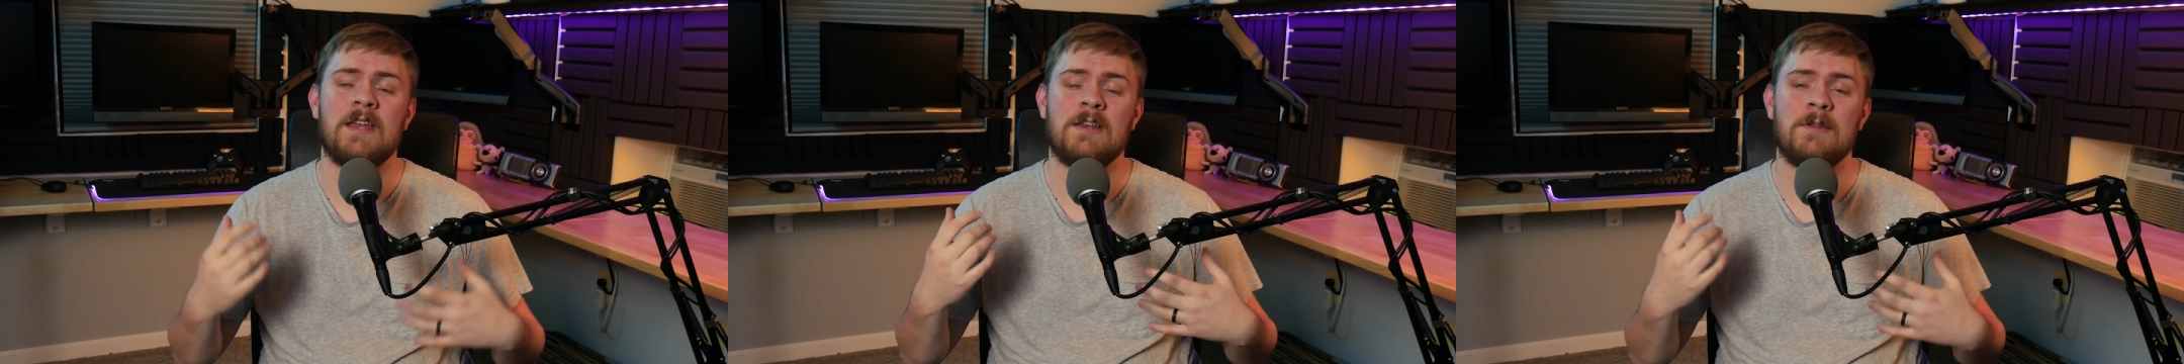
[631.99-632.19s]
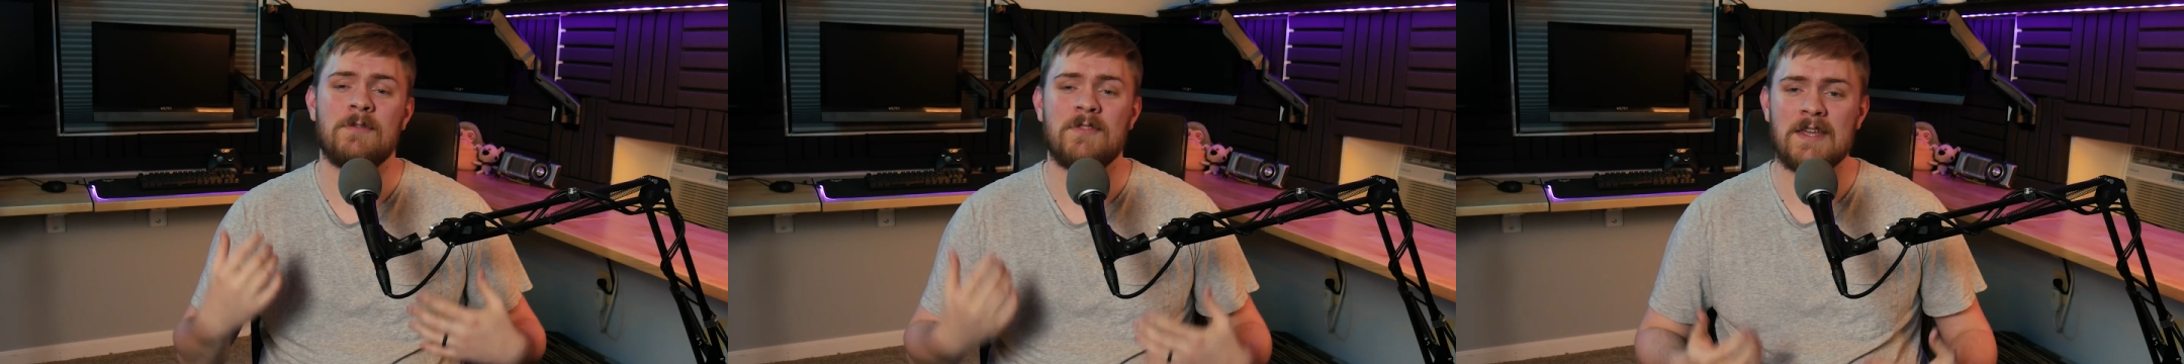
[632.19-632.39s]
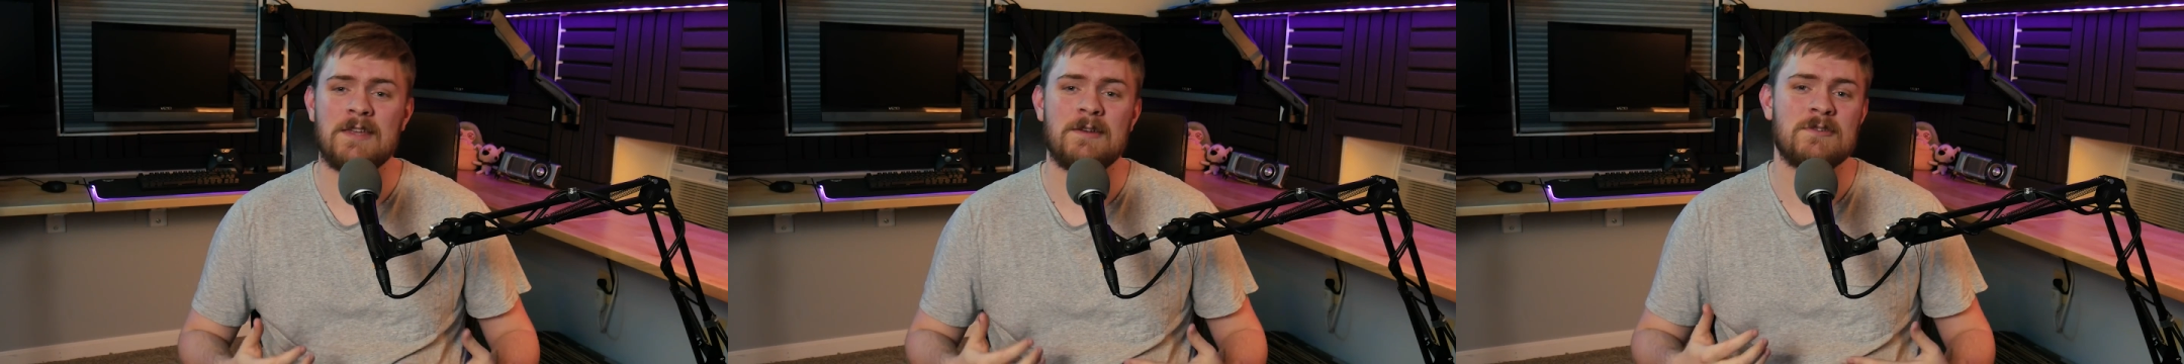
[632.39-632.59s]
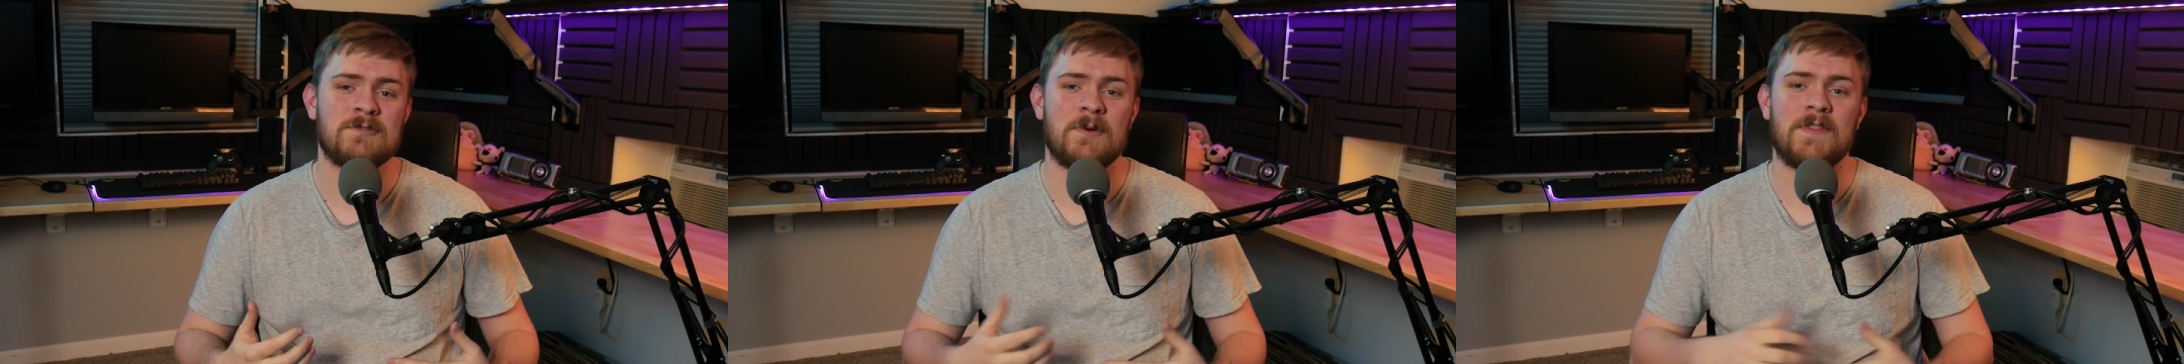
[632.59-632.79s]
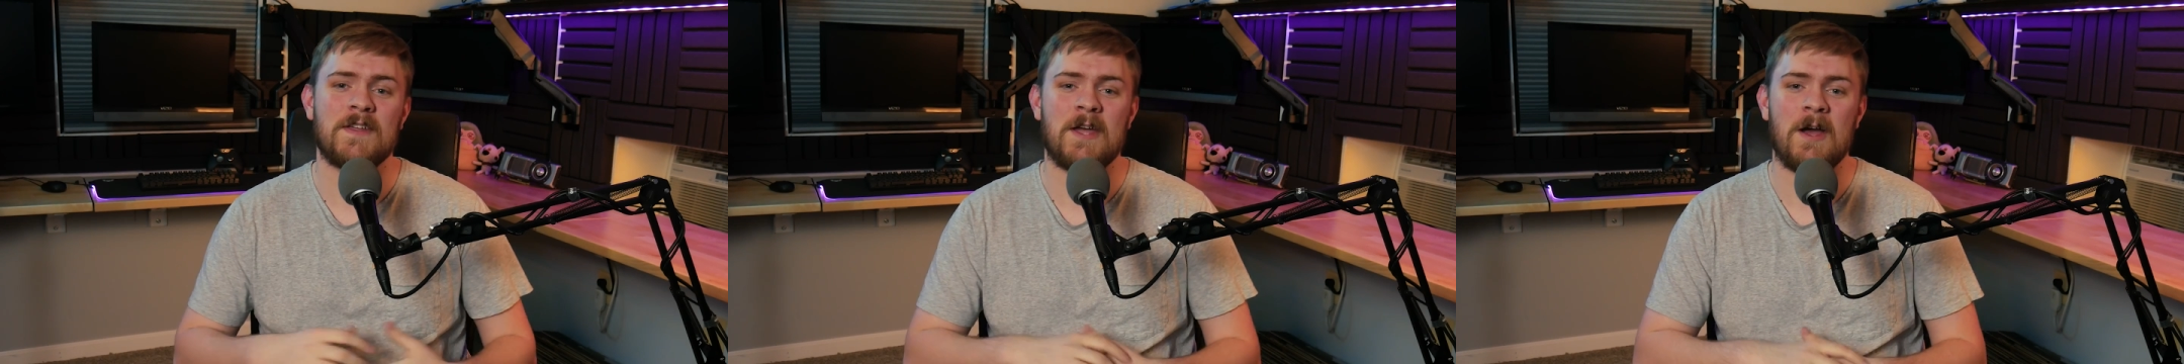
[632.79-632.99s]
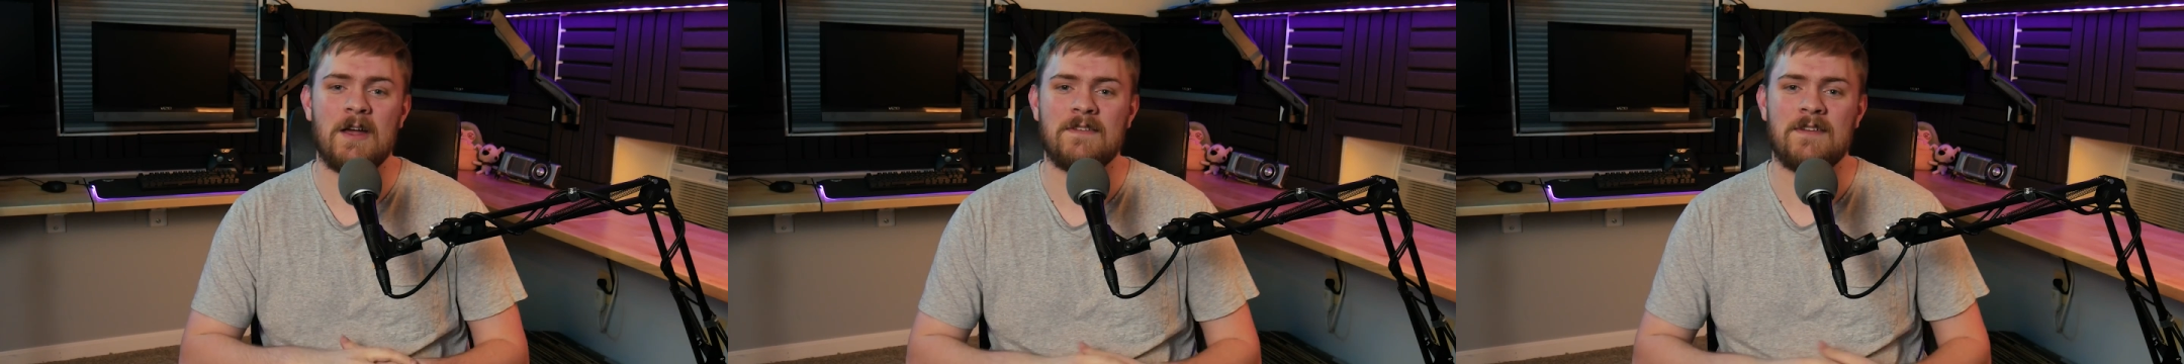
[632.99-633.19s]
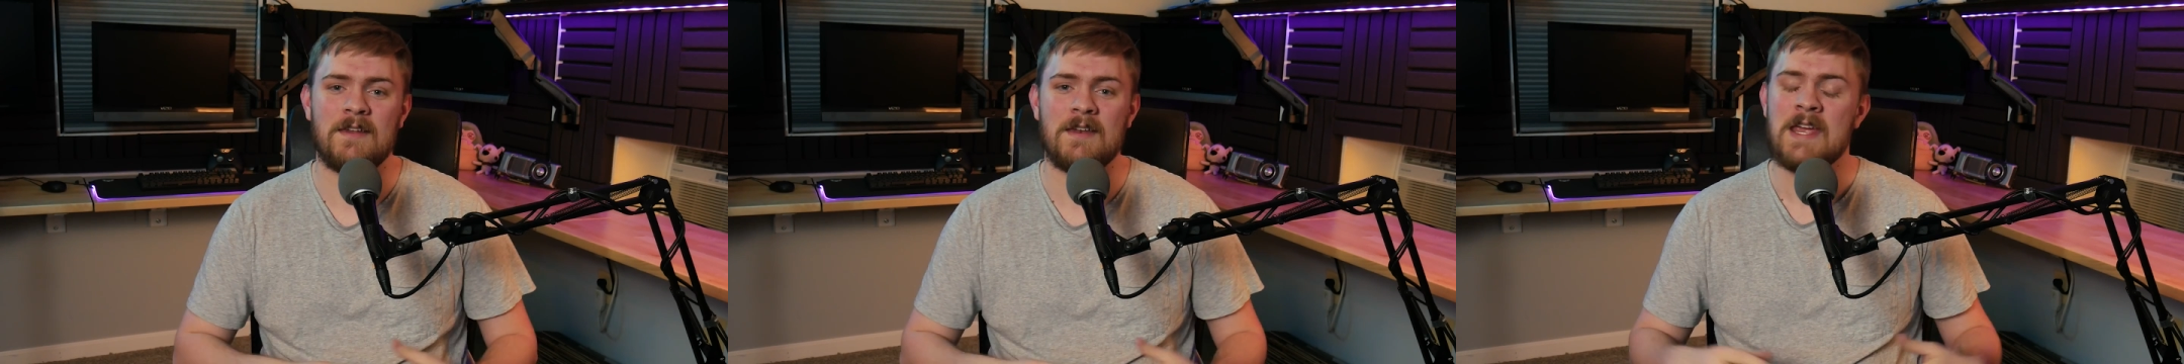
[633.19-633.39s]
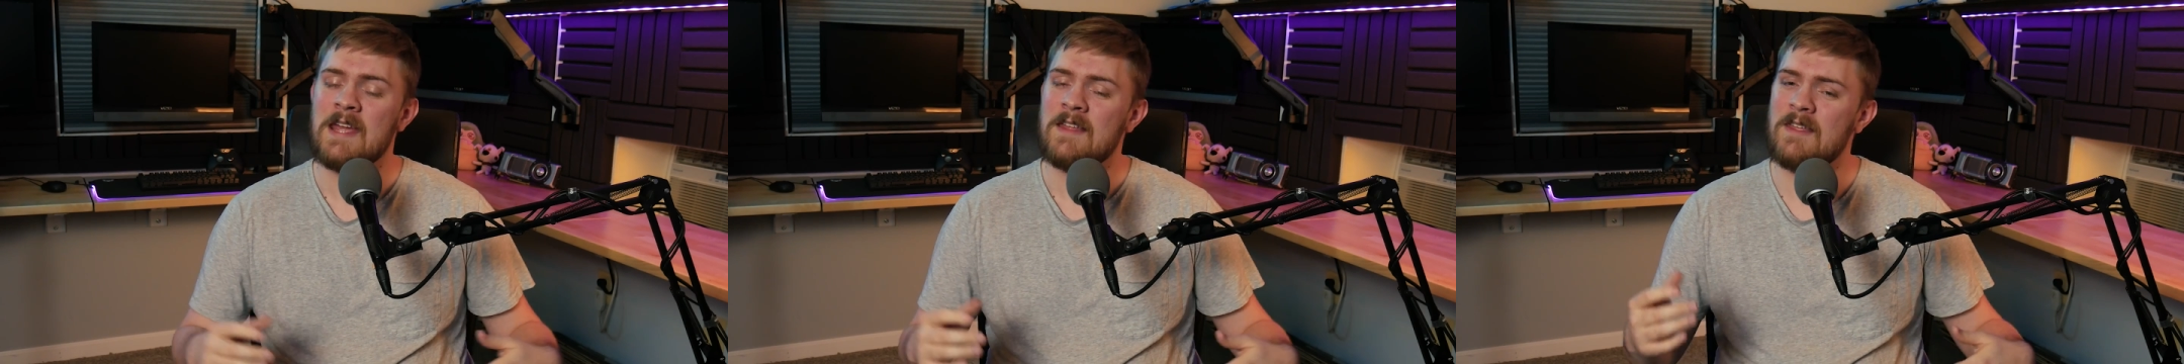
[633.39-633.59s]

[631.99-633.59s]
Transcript: and you think you enjoyed the content,